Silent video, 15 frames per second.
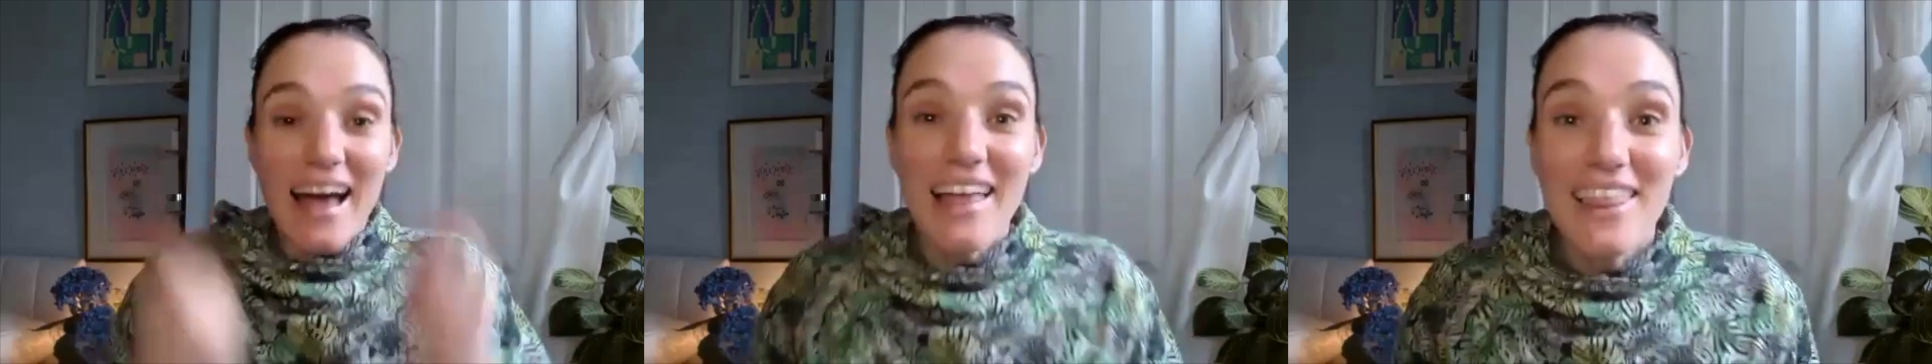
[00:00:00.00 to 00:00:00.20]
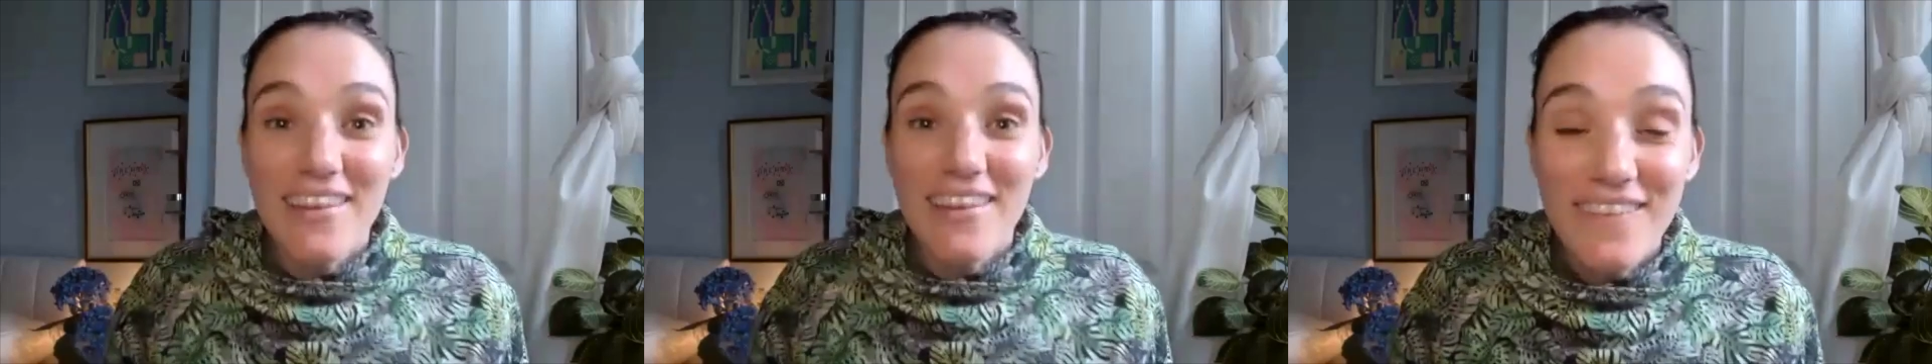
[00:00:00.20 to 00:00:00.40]

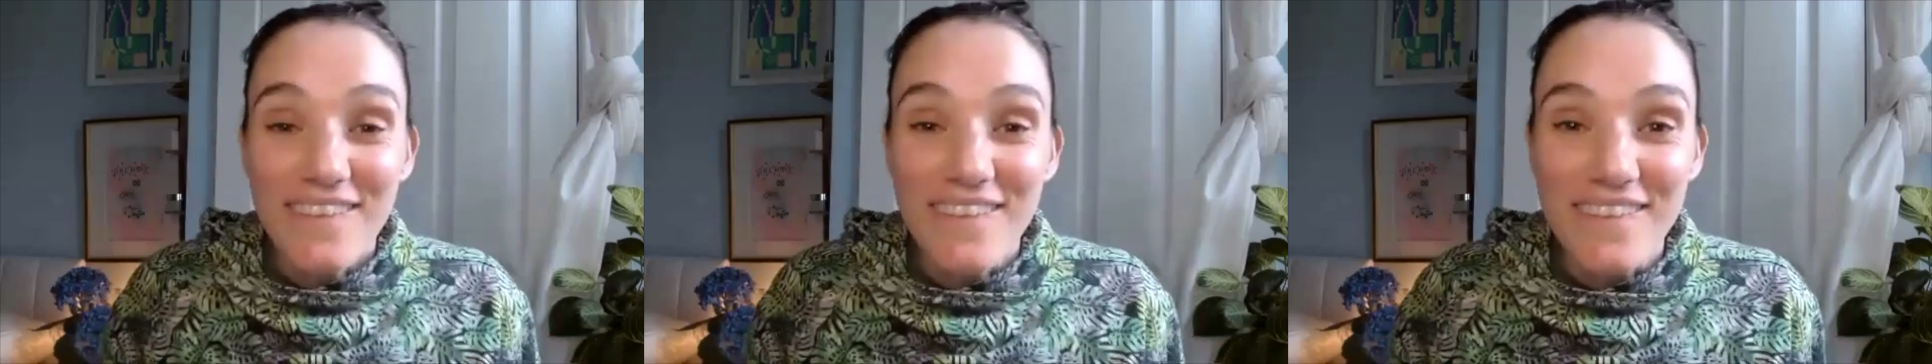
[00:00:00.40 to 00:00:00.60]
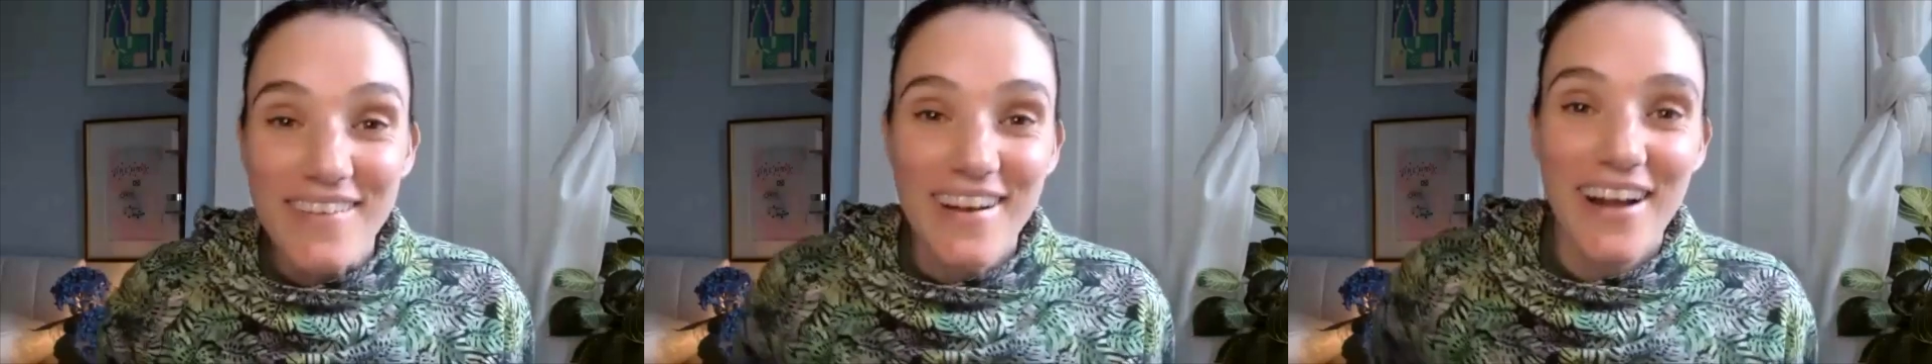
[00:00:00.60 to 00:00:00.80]

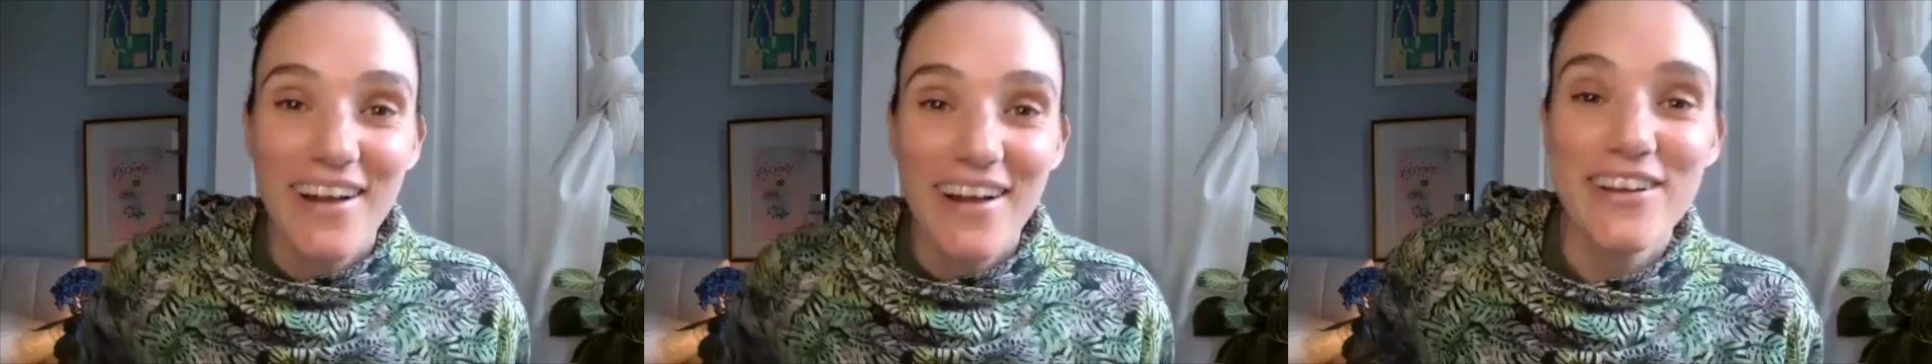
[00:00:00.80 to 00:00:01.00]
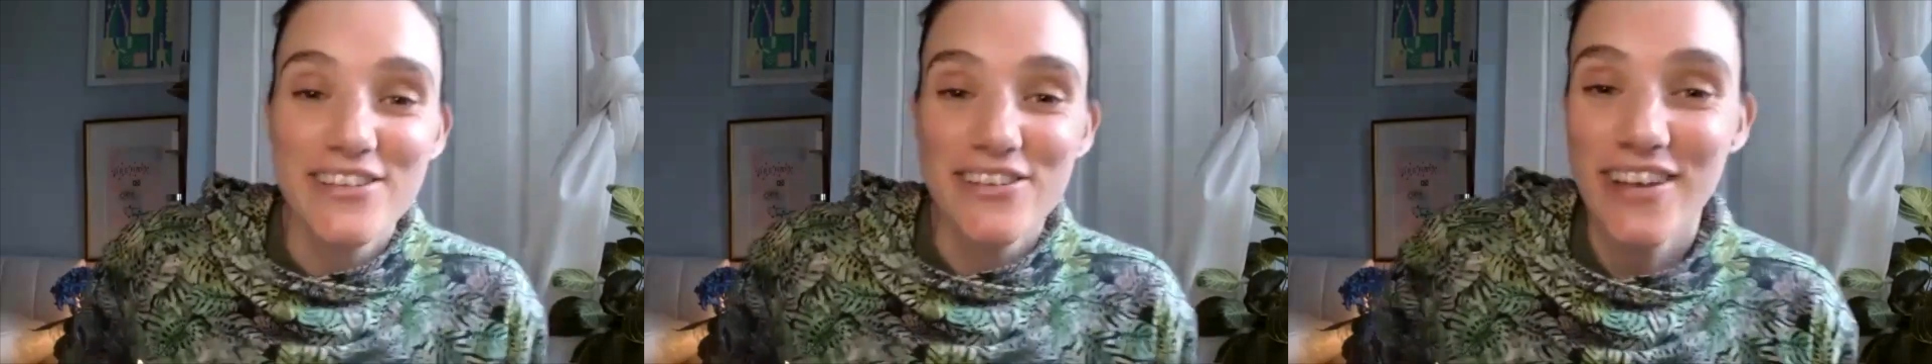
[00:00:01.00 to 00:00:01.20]
Hello, how are
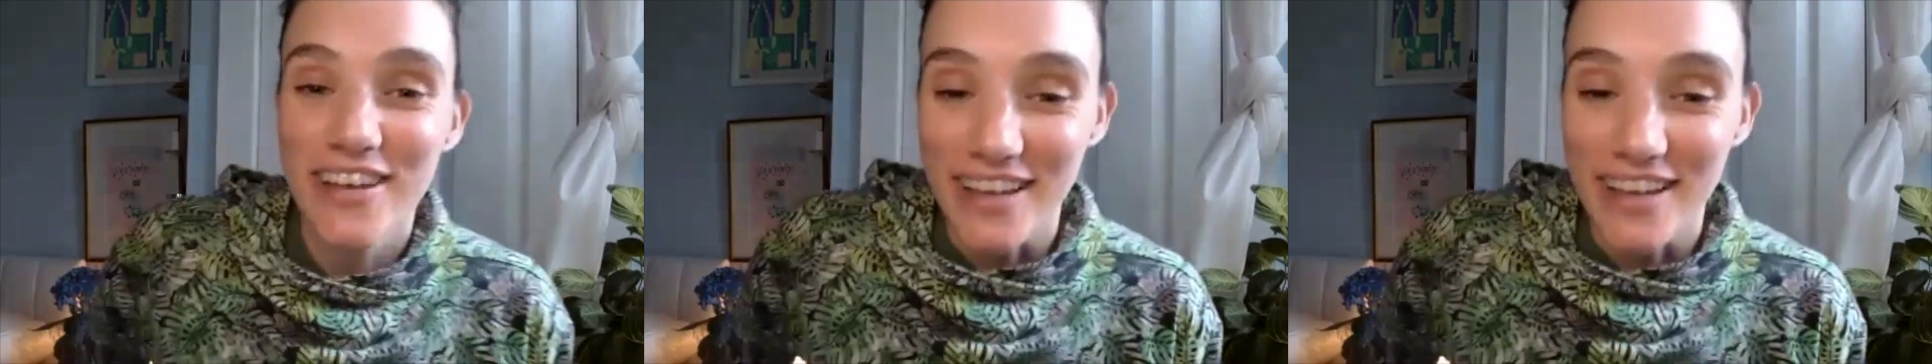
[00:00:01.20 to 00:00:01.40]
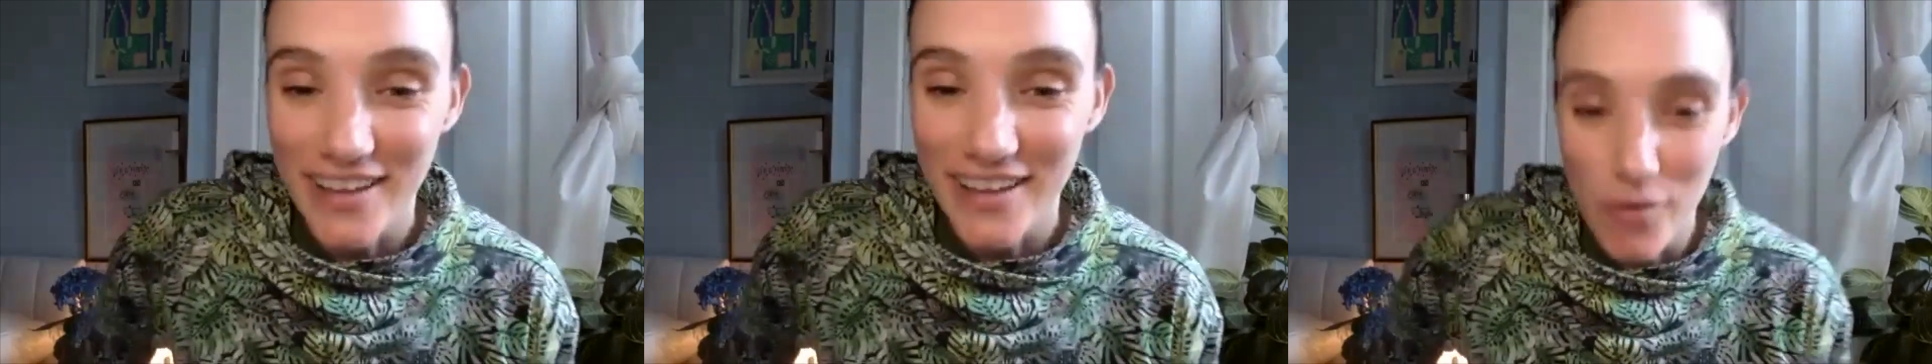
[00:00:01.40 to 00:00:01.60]
you doing?